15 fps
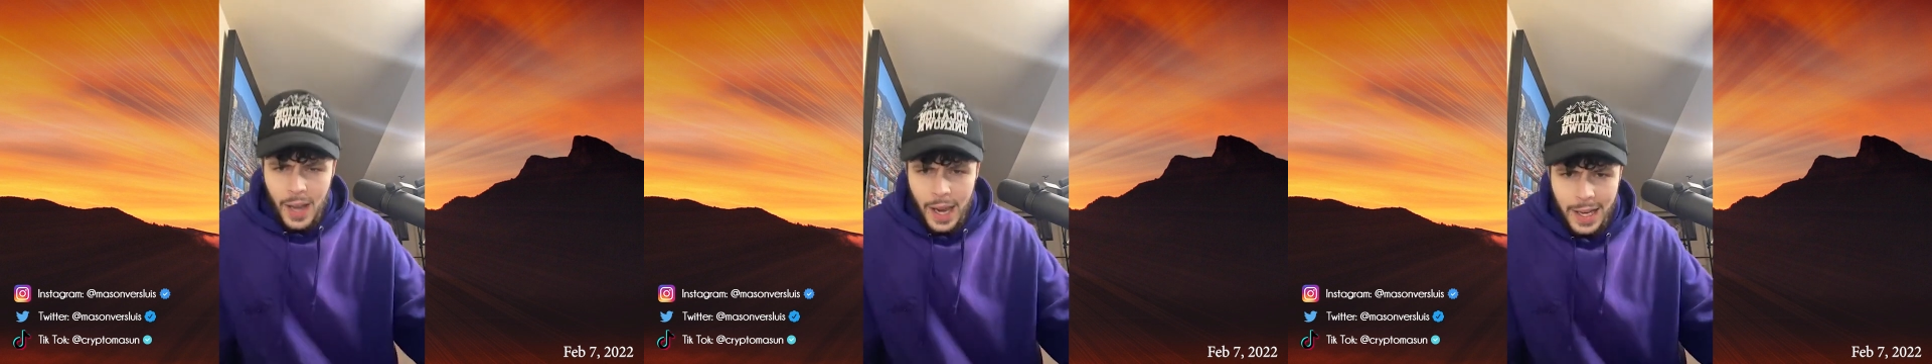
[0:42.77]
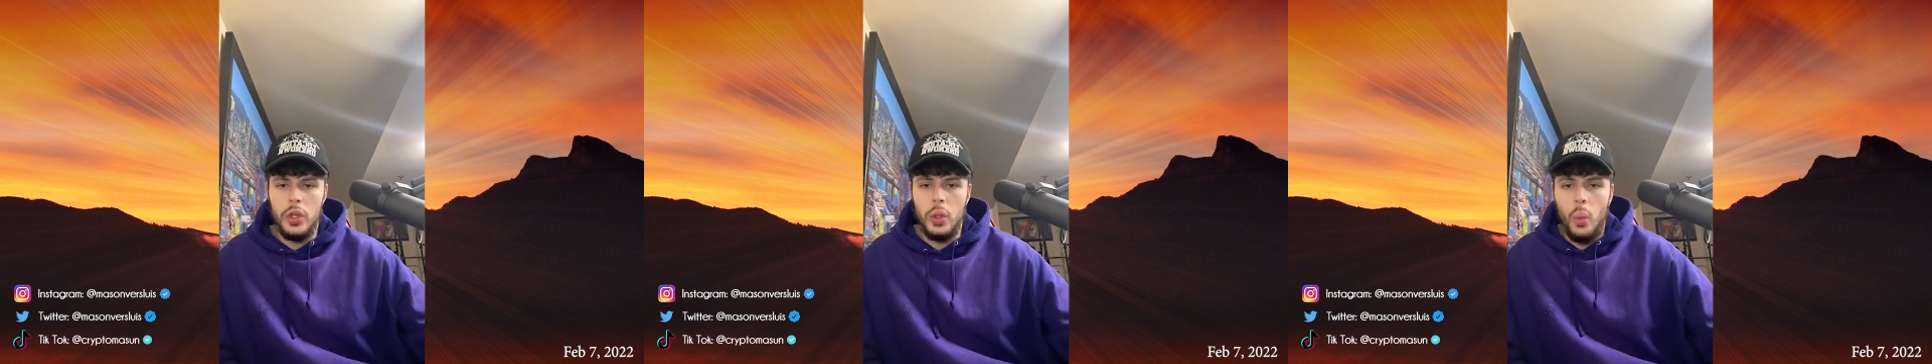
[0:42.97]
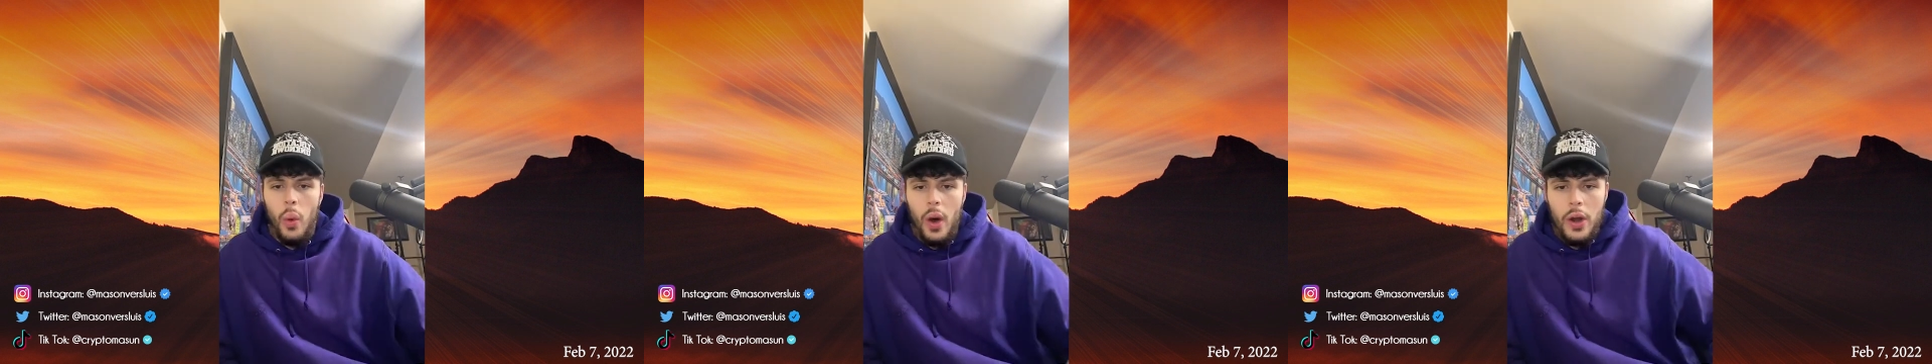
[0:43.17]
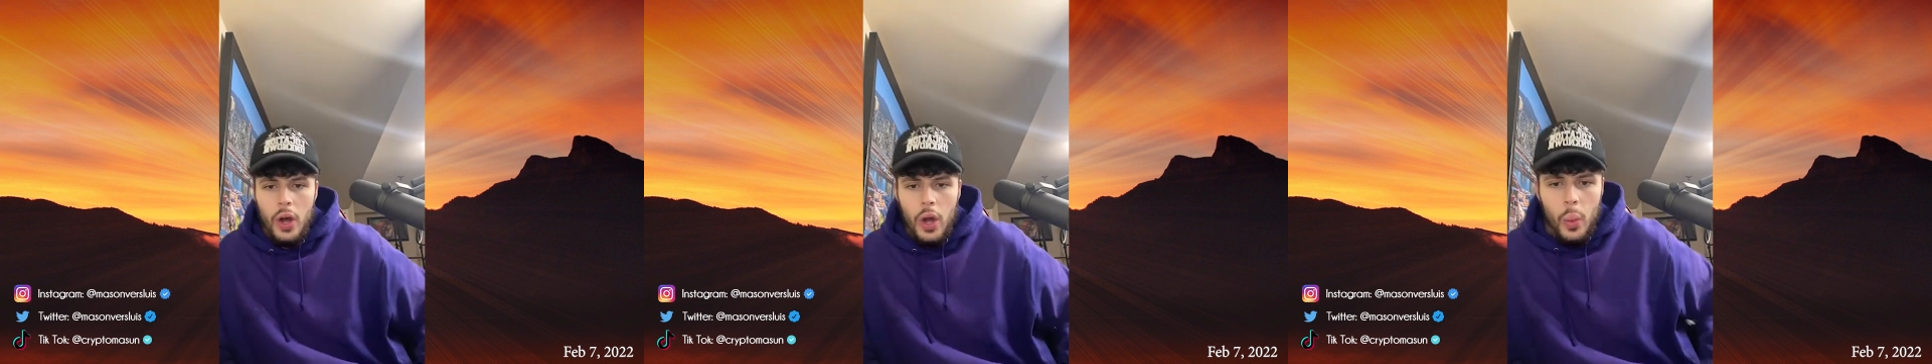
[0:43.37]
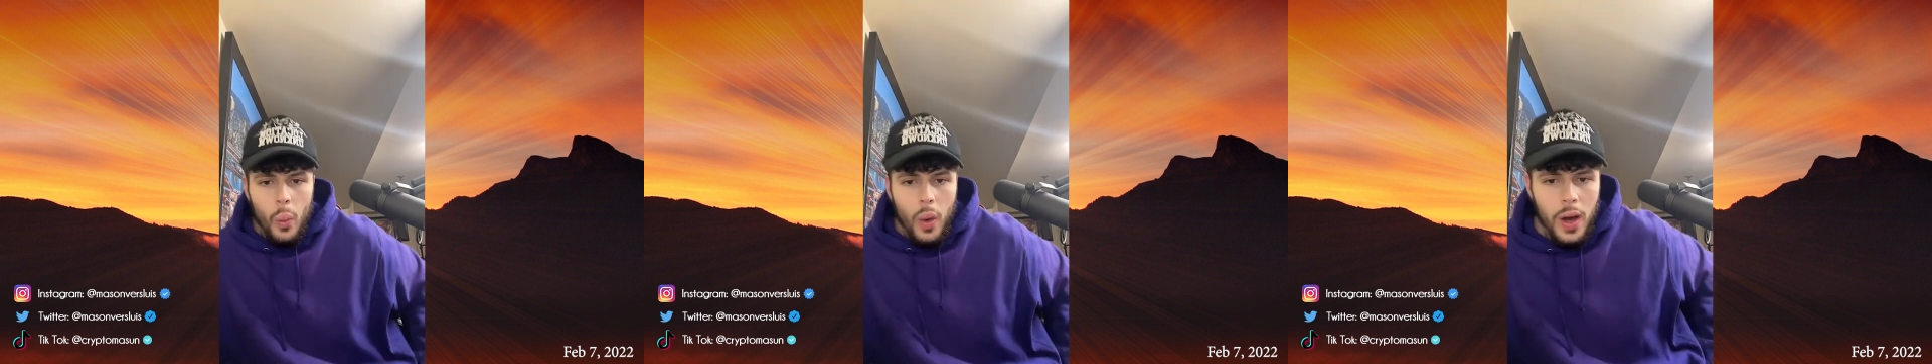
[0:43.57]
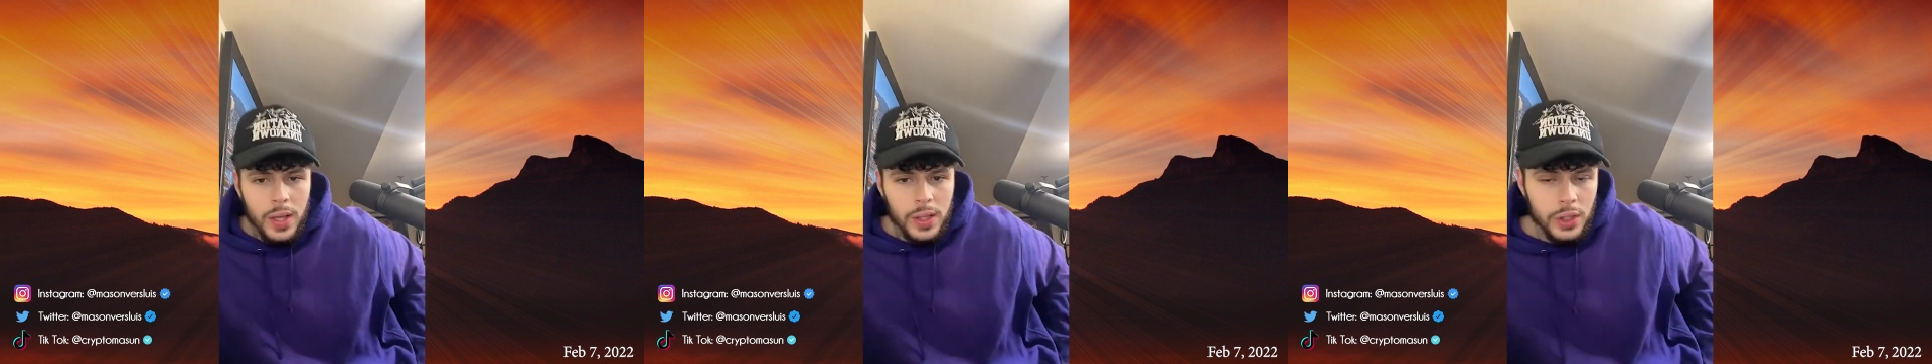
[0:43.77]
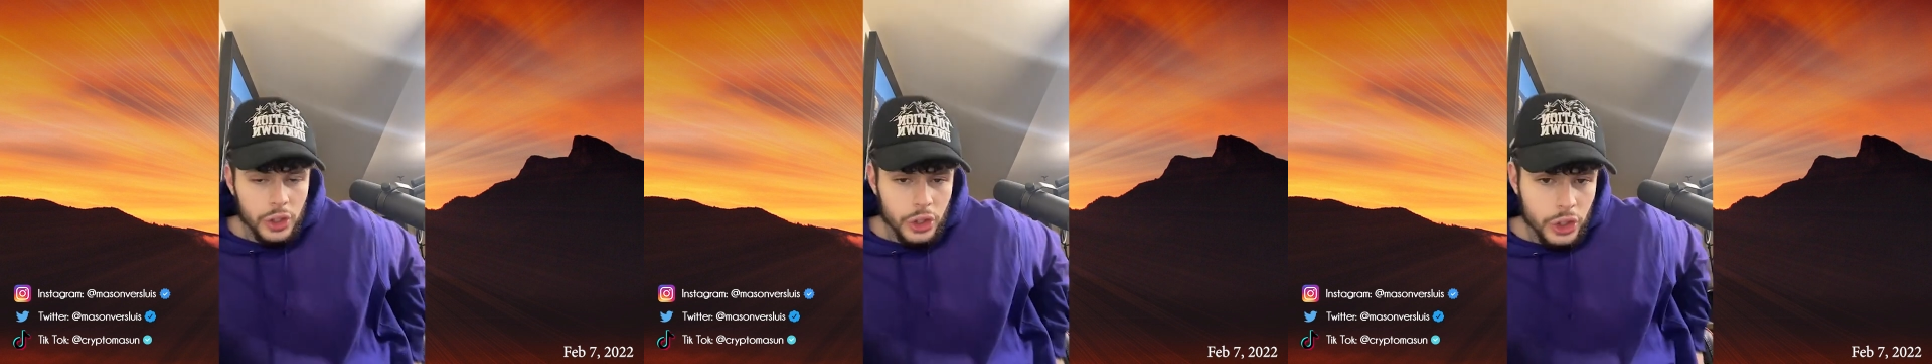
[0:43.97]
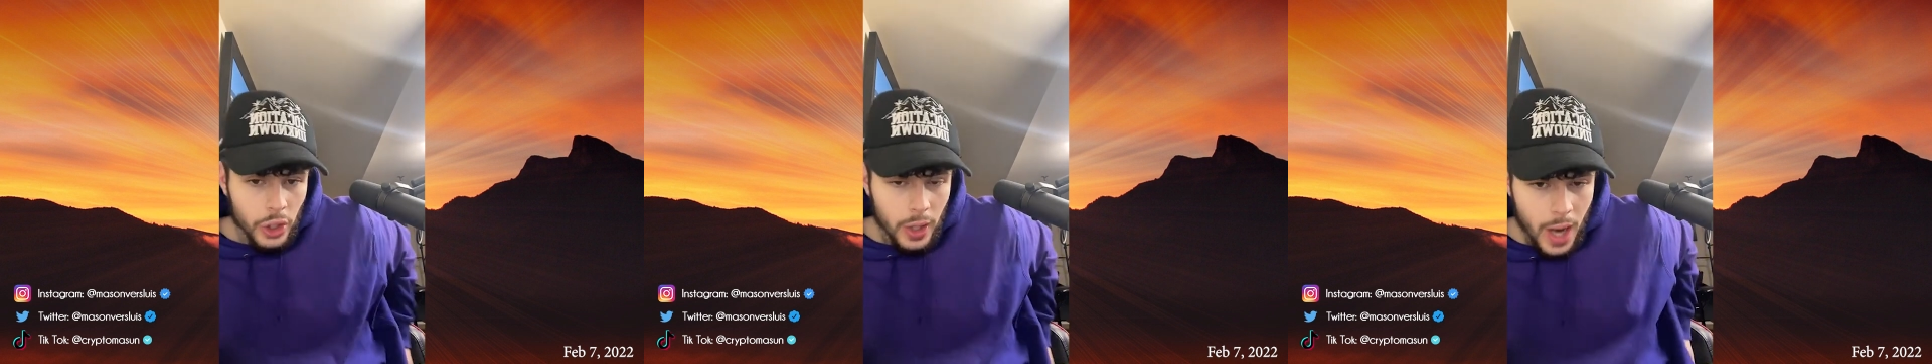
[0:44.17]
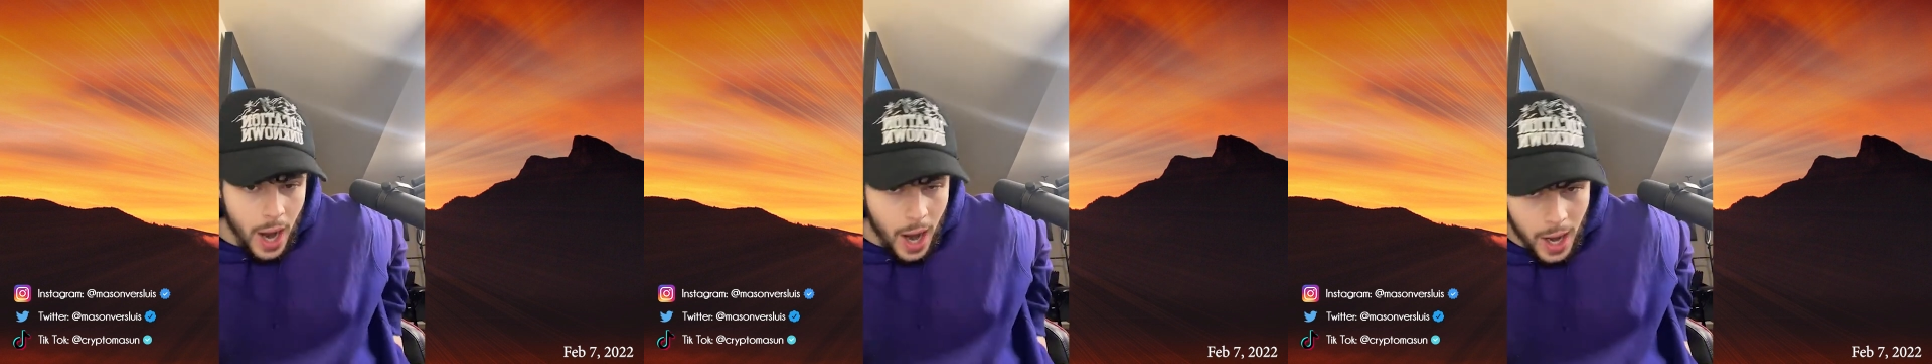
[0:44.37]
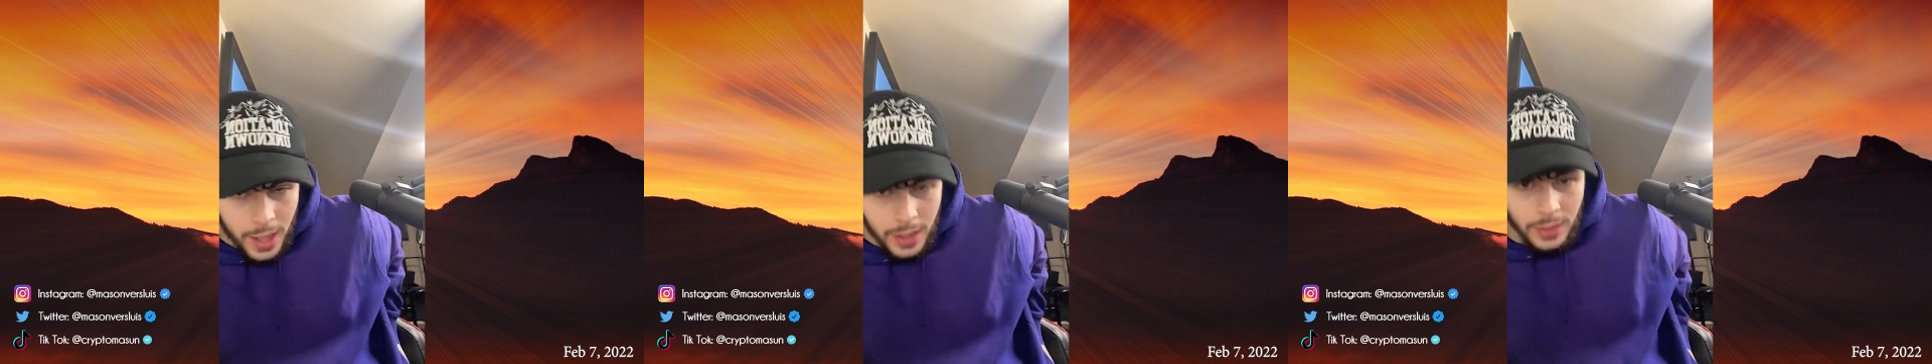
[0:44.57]
You do one on one. Should
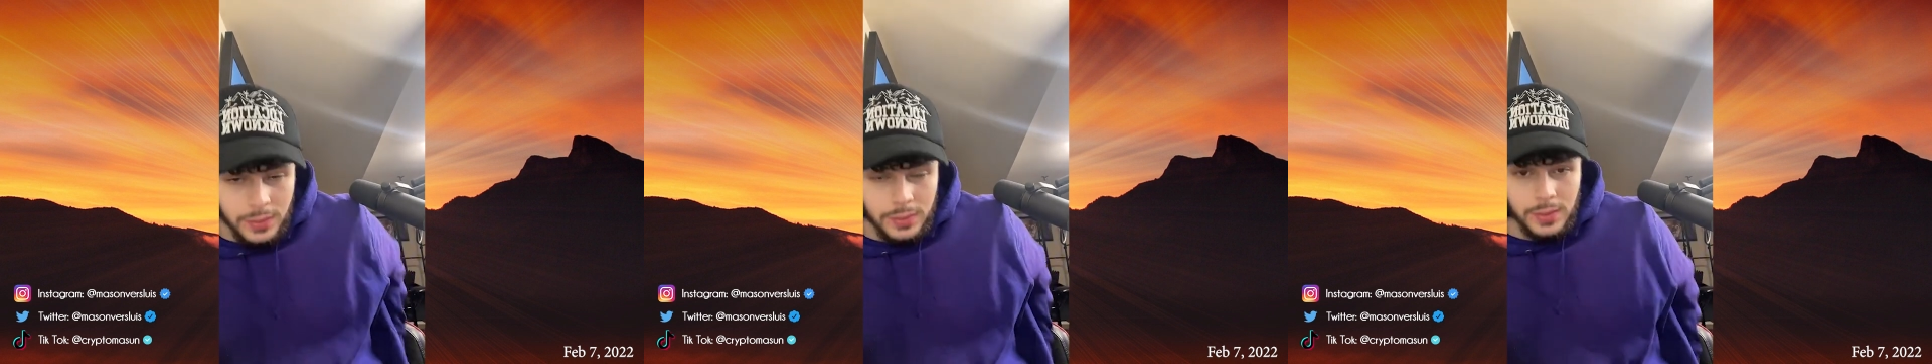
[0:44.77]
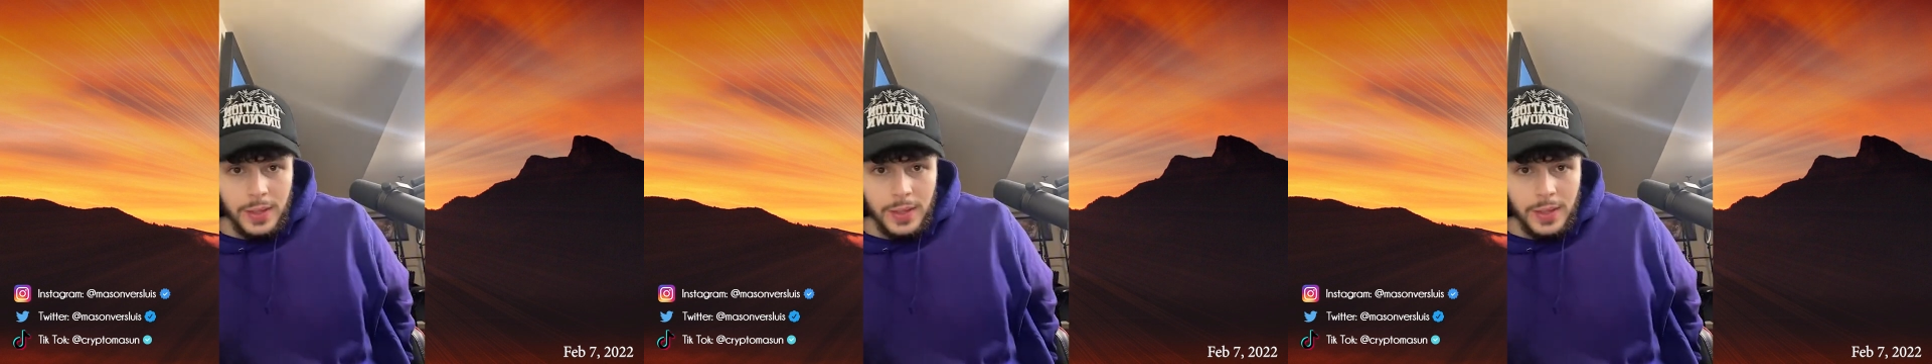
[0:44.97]
I?